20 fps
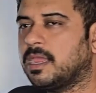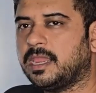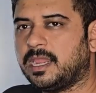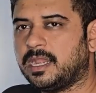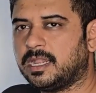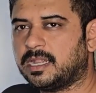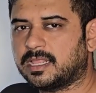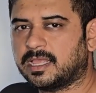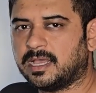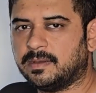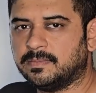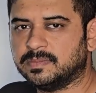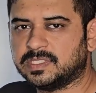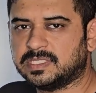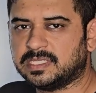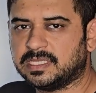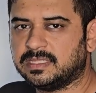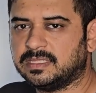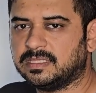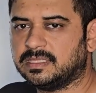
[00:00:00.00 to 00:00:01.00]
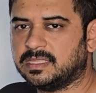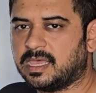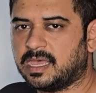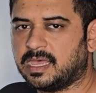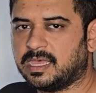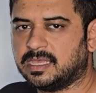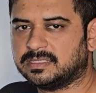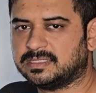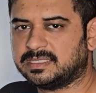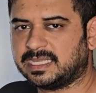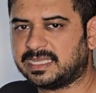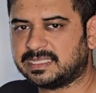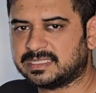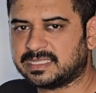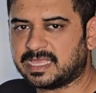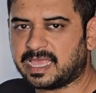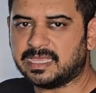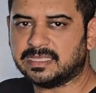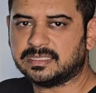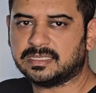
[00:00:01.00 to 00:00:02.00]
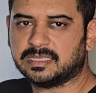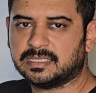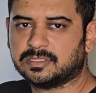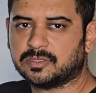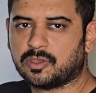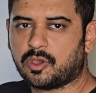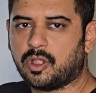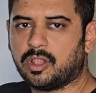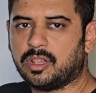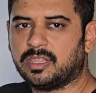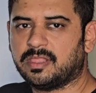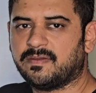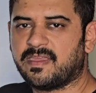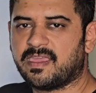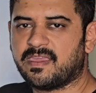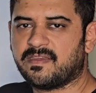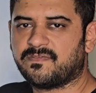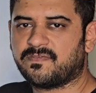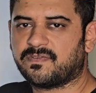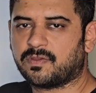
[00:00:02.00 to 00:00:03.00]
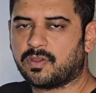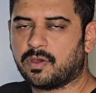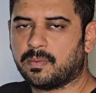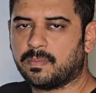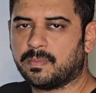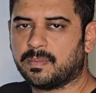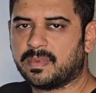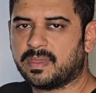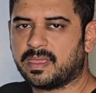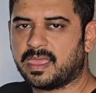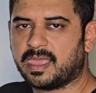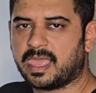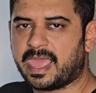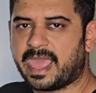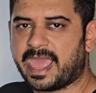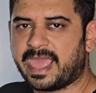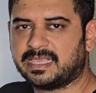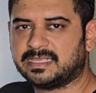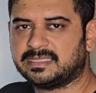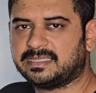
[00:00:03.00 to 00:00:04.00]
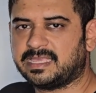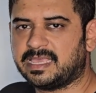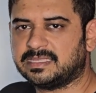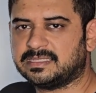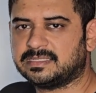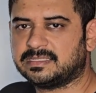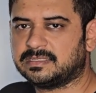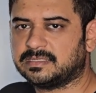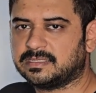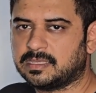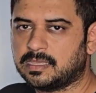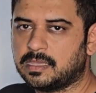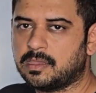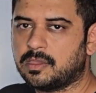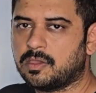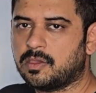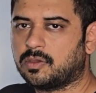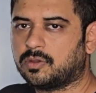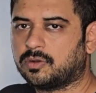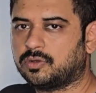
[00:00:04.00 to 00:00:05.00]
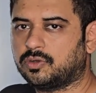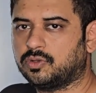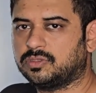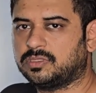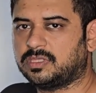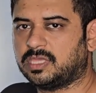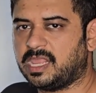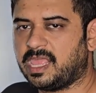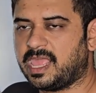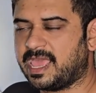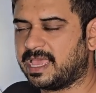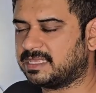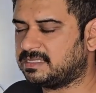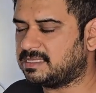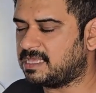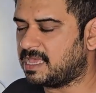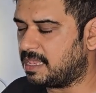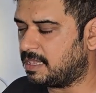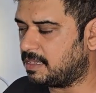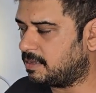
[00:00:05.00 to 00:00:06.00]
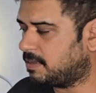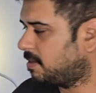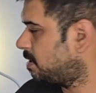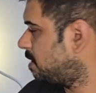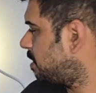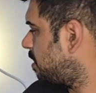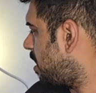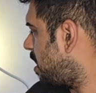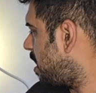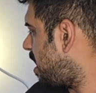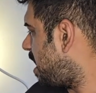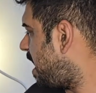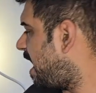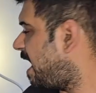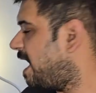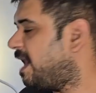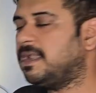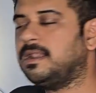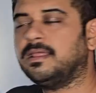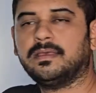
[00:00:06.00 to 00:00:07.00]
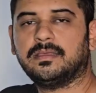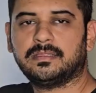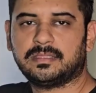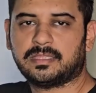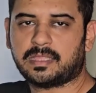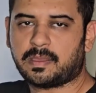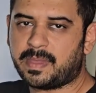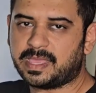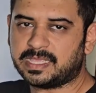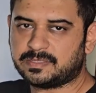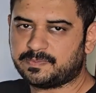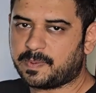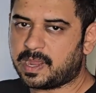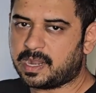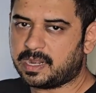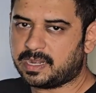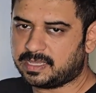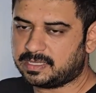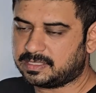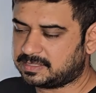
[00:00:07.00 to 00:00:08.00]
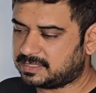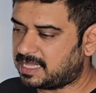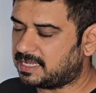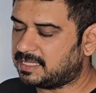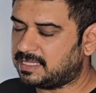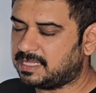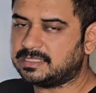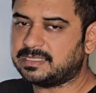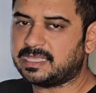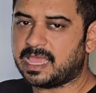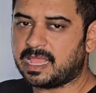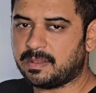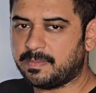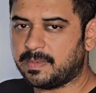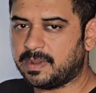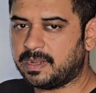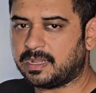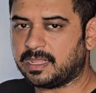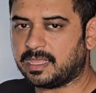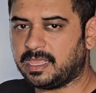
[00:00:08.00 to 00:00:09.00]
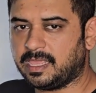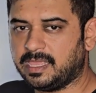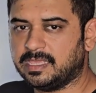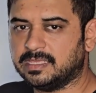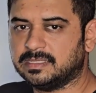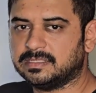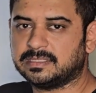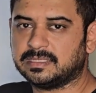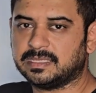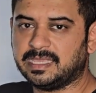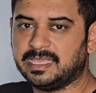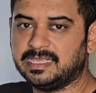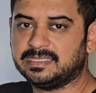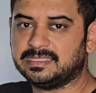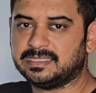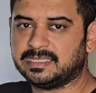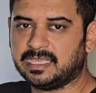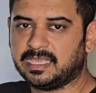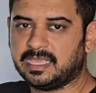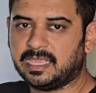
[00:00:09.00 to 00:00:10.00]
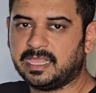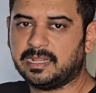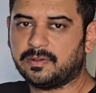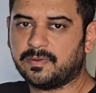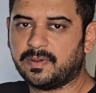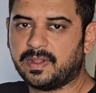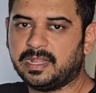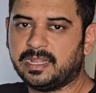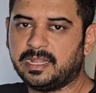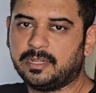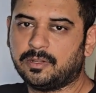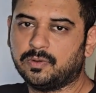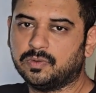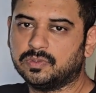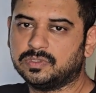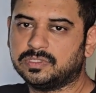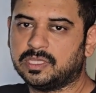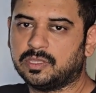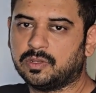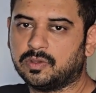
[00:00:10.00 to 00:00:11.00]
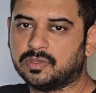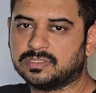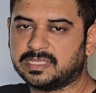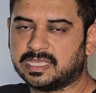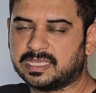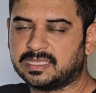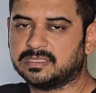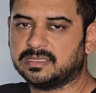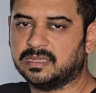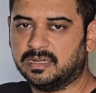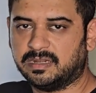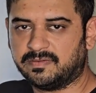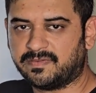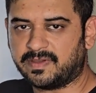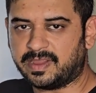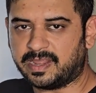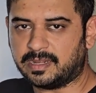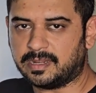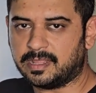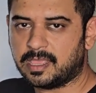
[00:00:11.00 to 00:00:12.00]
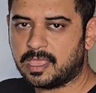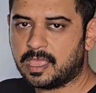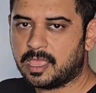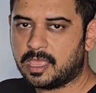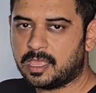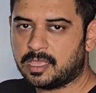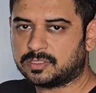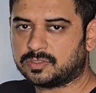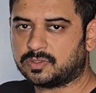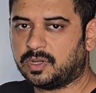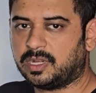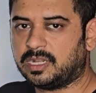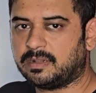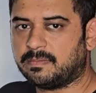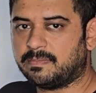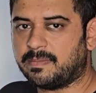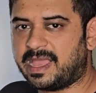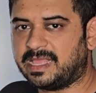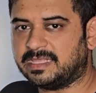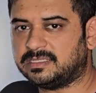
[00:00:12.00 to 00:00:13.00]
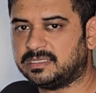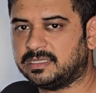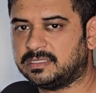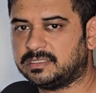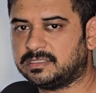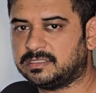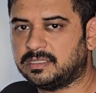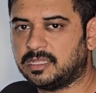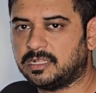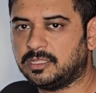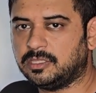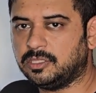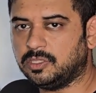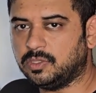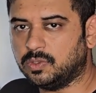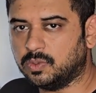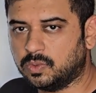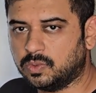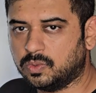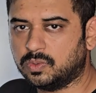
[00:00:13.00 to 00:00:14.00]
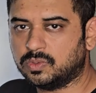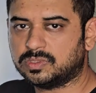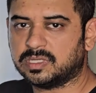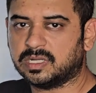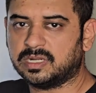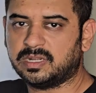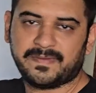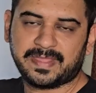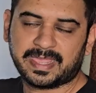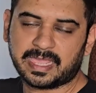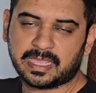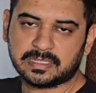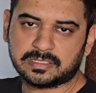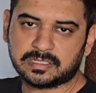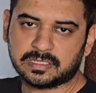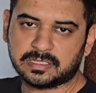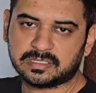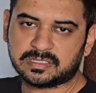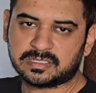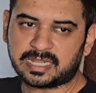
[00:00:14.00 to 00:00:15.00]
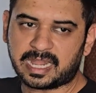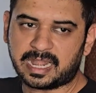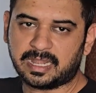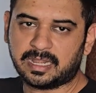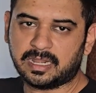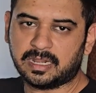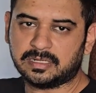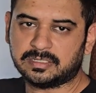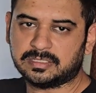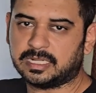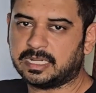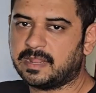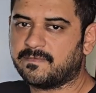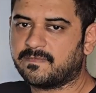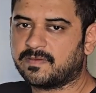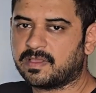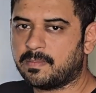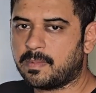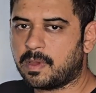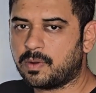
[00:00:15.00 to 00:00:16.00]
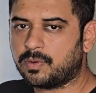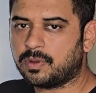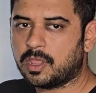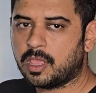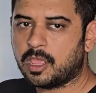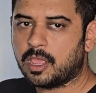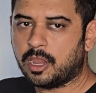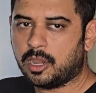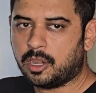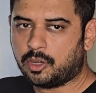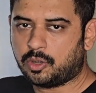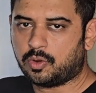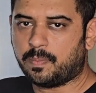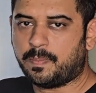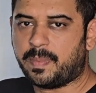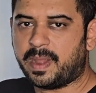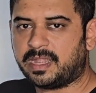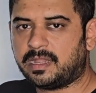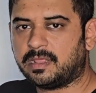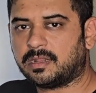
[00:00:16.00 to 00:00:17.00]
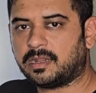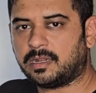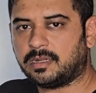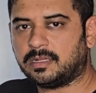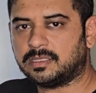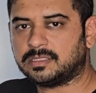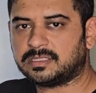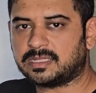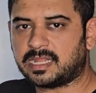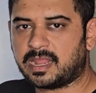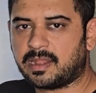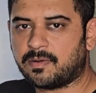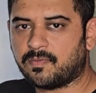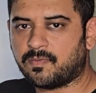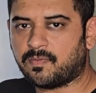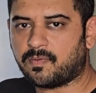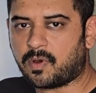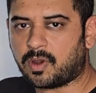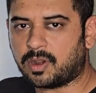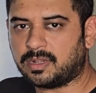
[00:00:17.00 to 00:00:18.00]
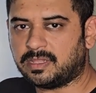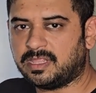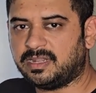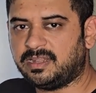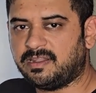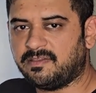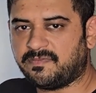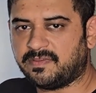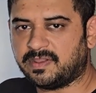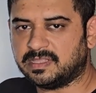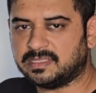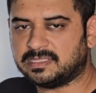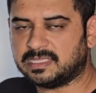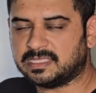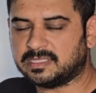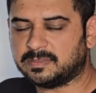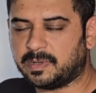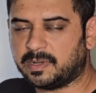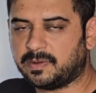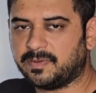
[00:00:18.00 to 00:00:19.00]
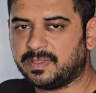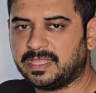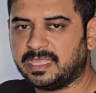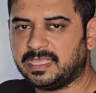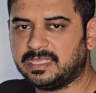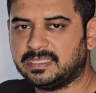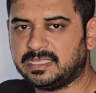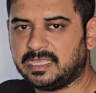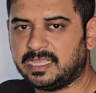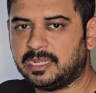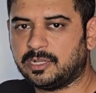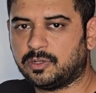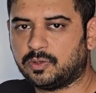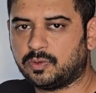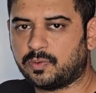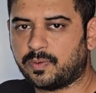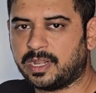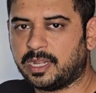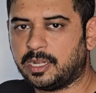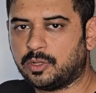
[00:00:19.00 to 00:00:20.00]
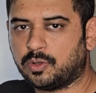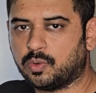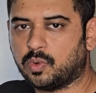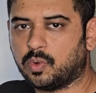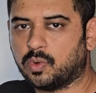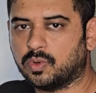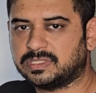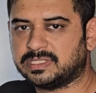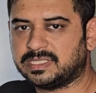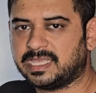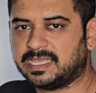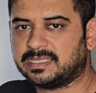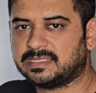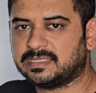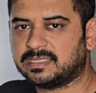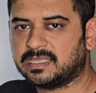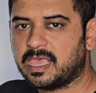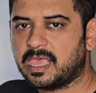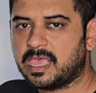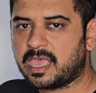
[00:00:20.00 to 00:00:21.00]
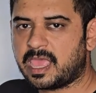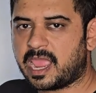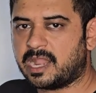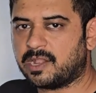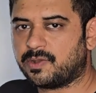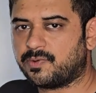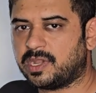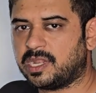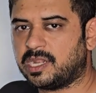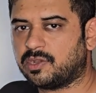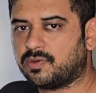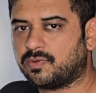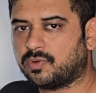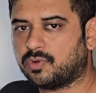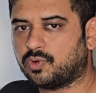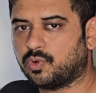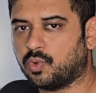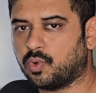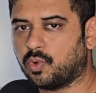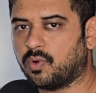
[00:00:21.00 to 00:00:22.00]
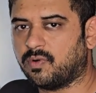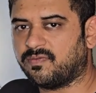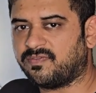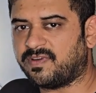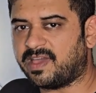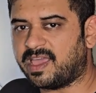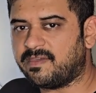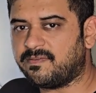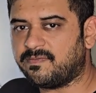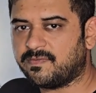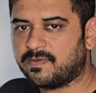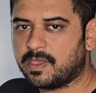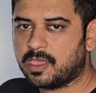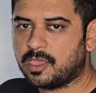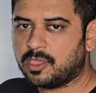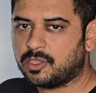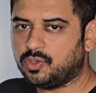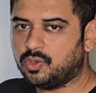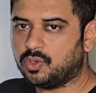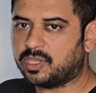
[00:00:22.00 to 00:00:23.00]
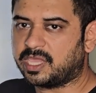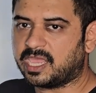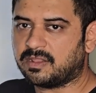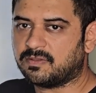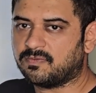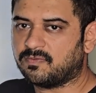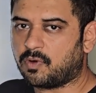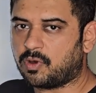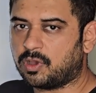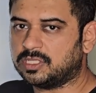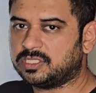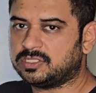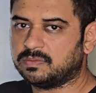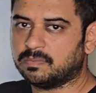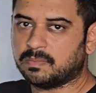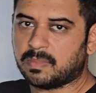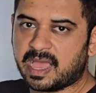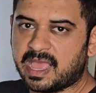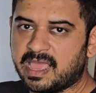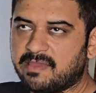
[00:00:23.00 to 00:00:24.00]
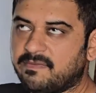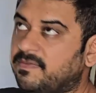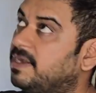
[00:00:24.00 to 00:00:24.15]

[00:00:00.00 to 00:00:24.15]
It comes in six sizes, all the way from XS to 3XL. And the best part is that this helmet is ECE 22.06 certified. So it matches the new certification standards that have come out. To better understand what the difference is between ECE 22.06 and 22.05, you can watch my